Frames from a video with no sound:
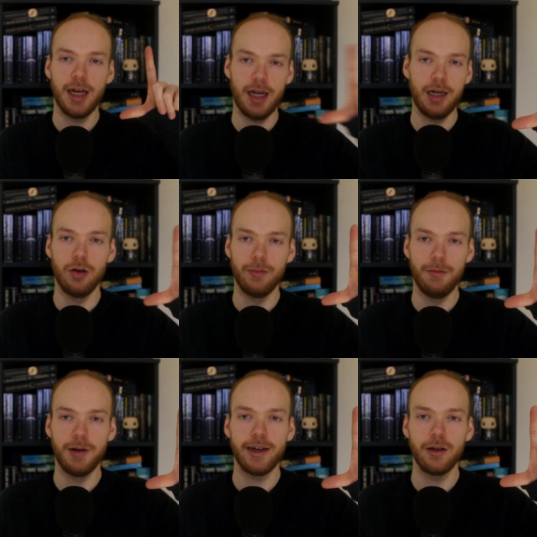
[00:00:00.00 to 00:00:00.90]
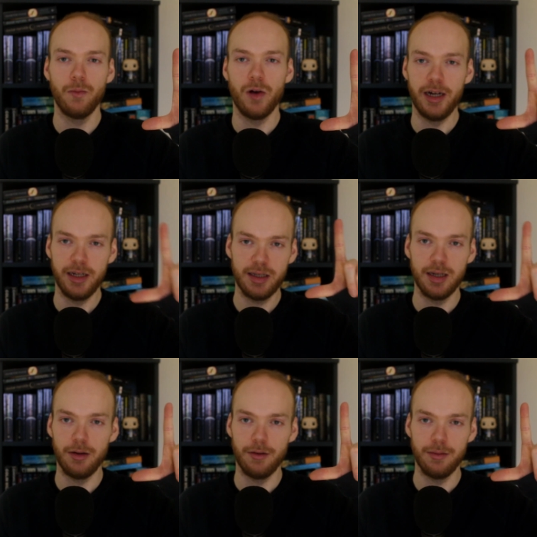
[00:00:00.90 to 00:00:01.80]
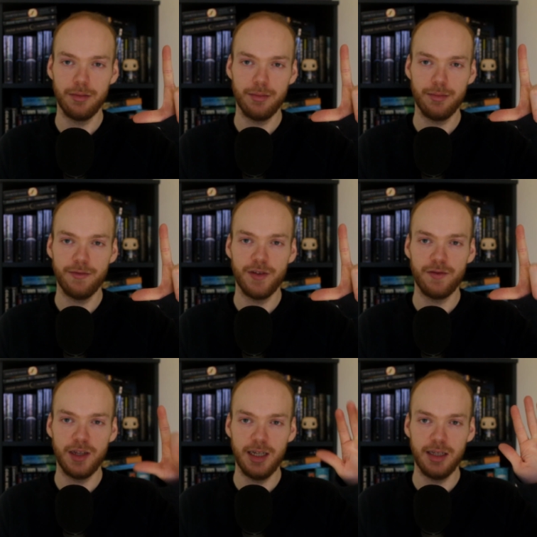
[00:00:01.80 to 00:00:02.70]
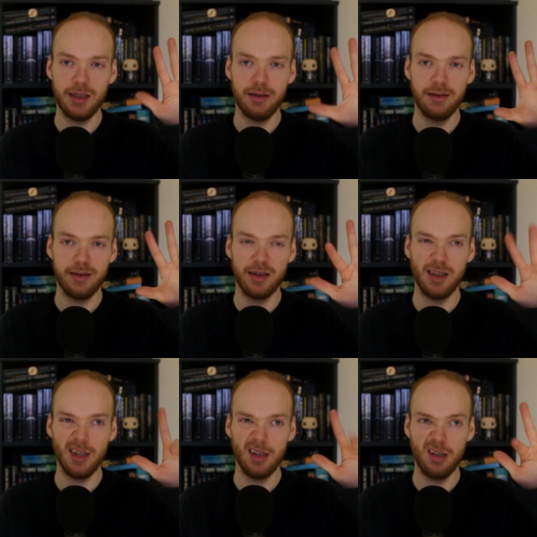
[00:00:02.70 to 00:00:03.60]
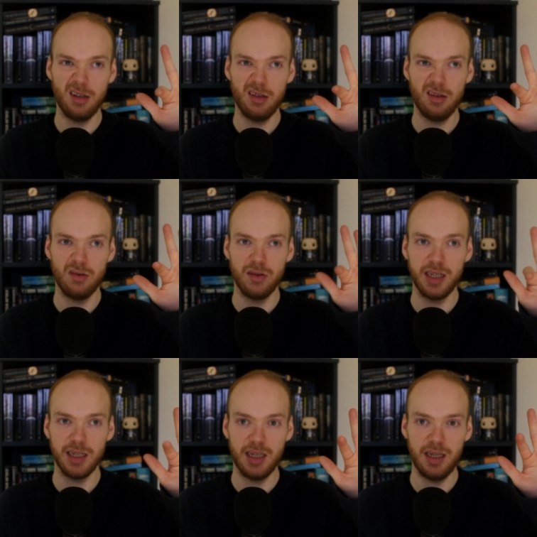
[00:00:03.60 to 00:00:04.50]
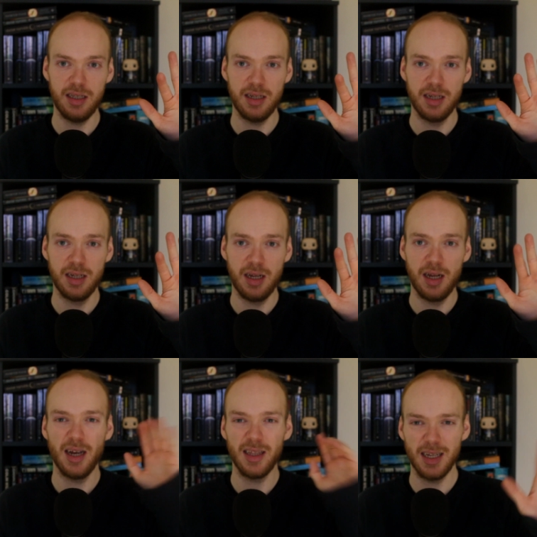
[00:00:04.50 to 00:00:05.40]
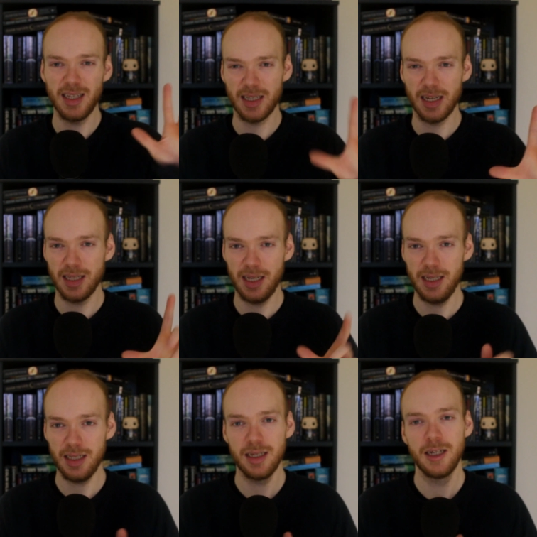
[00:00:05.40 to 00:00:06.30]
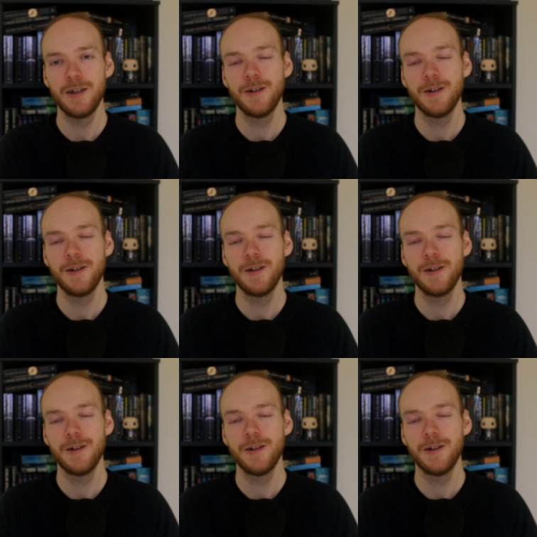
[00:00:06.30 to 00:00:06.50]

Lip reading: and it'll be black and white. So 50s, I think, or 60s. I think it's 60s.